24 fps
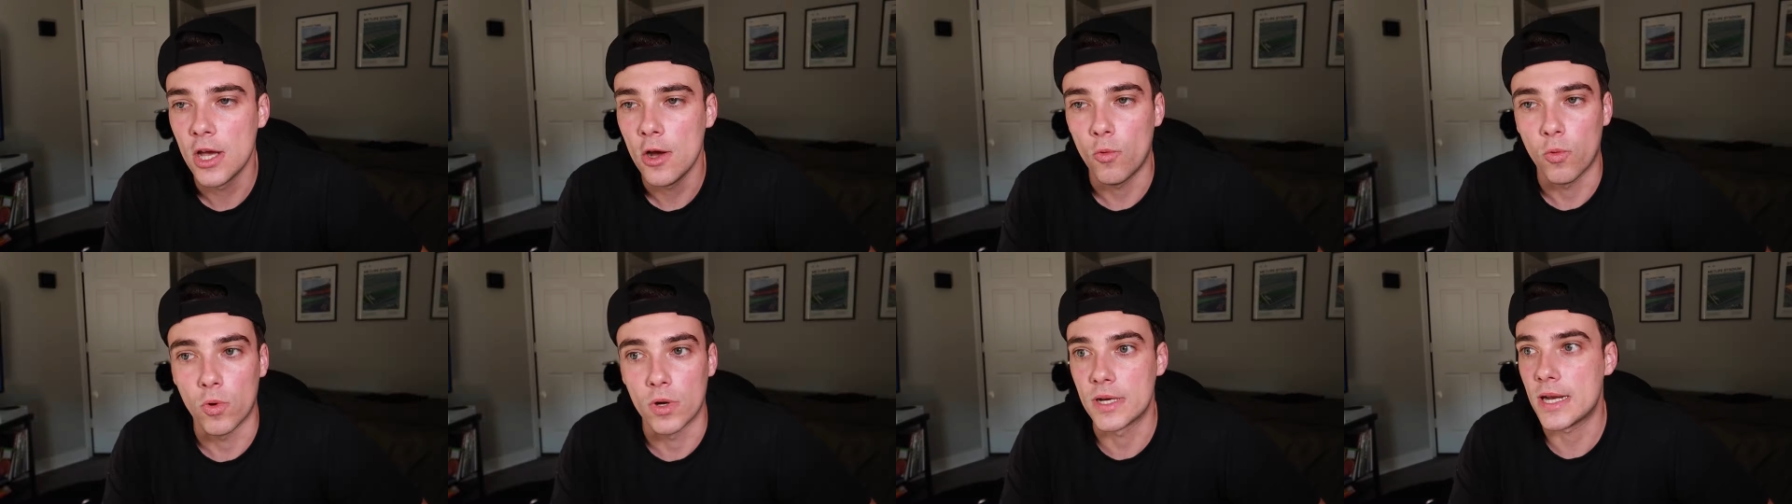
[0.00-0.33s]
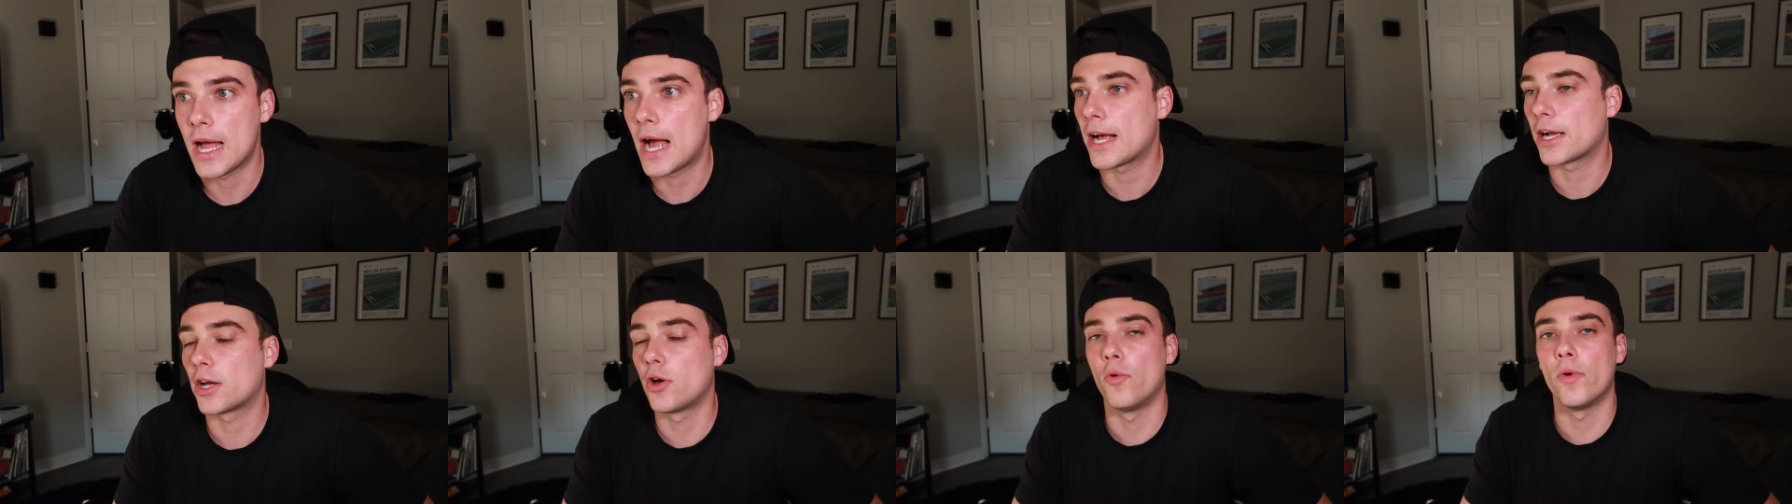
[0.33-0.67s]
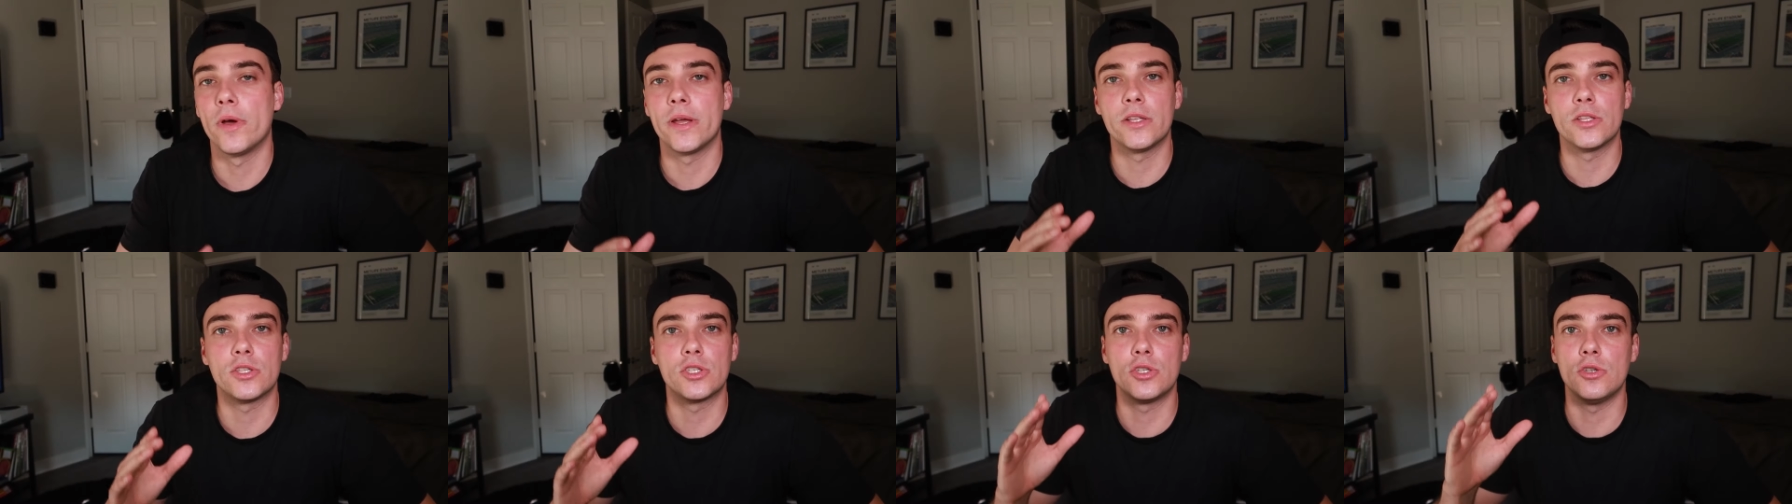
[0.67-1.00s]
We're not
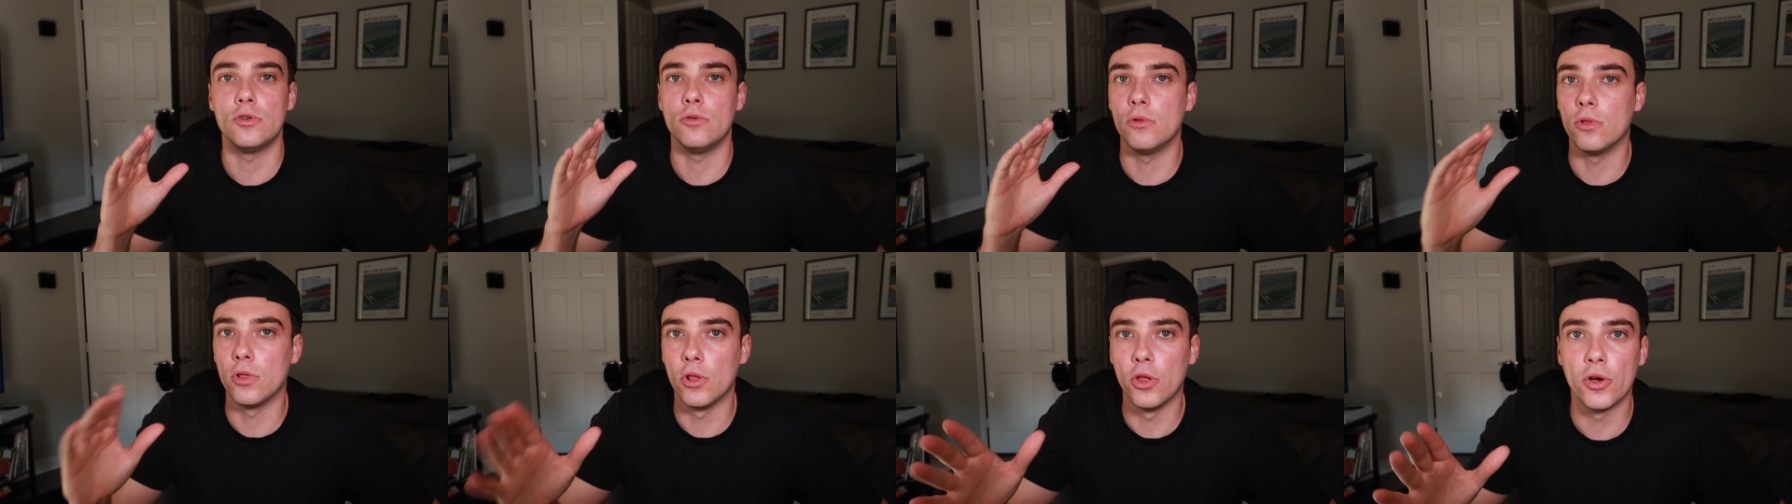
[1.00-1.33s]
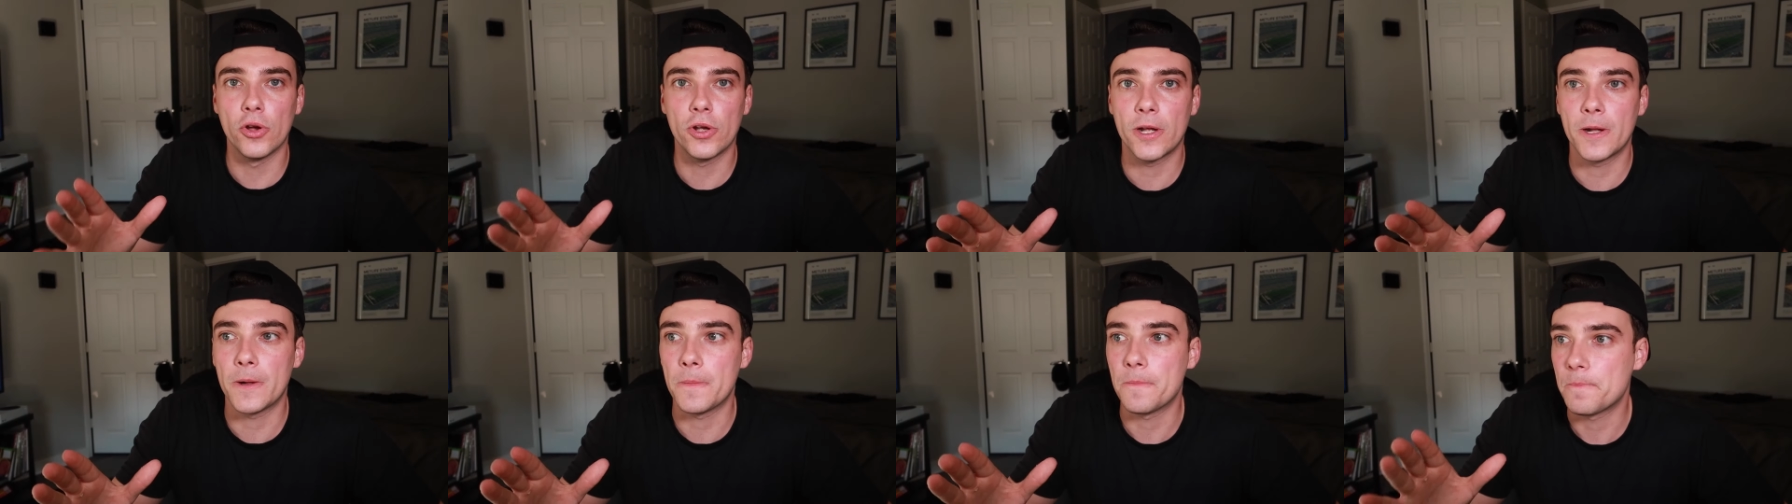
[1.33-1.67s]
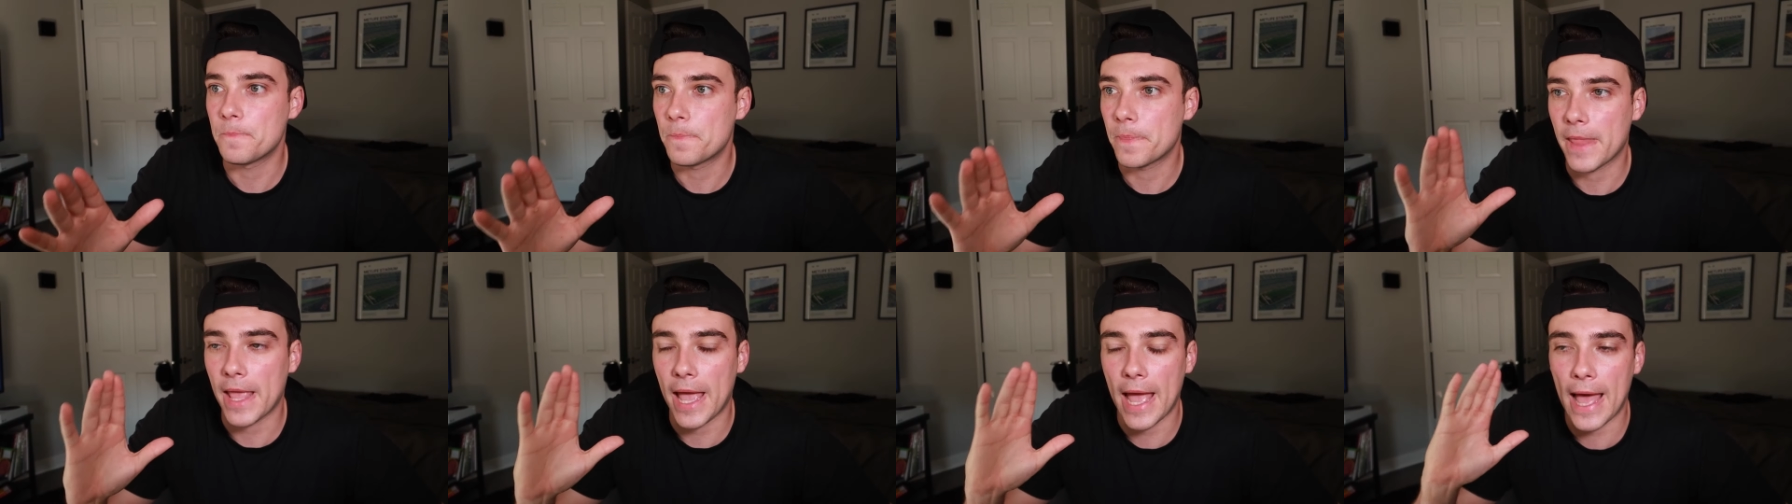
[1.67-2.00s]
going to look
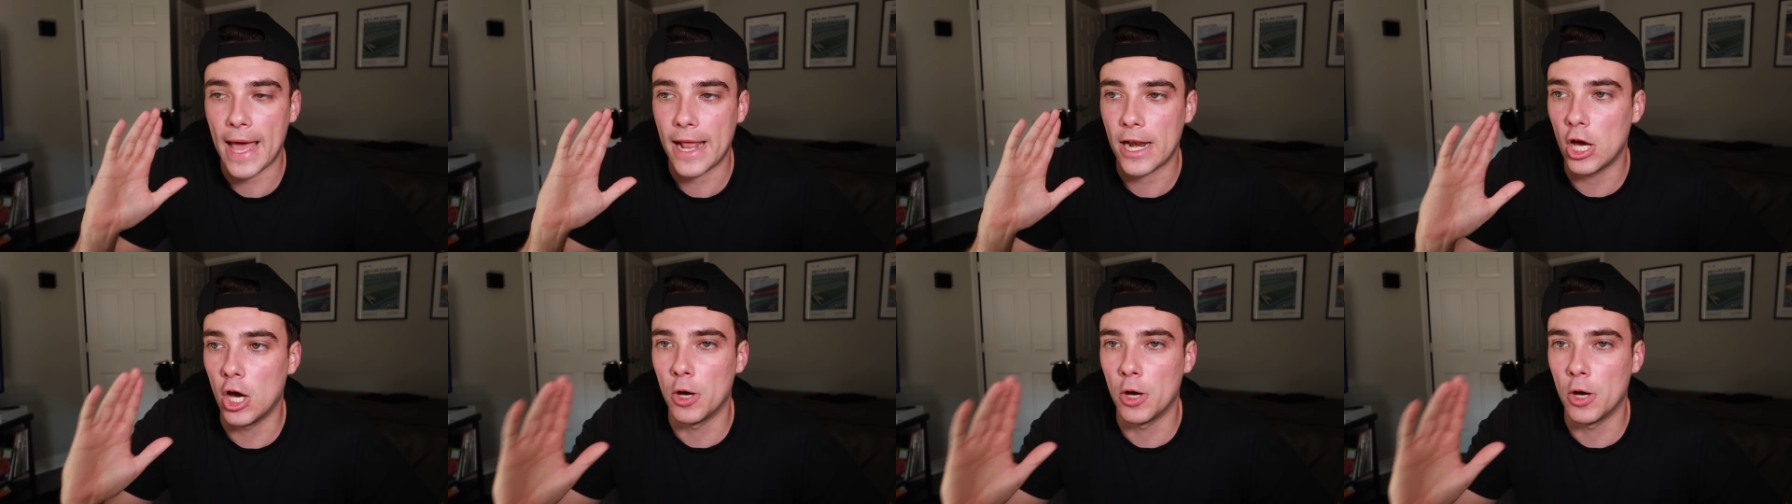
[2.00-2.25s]
at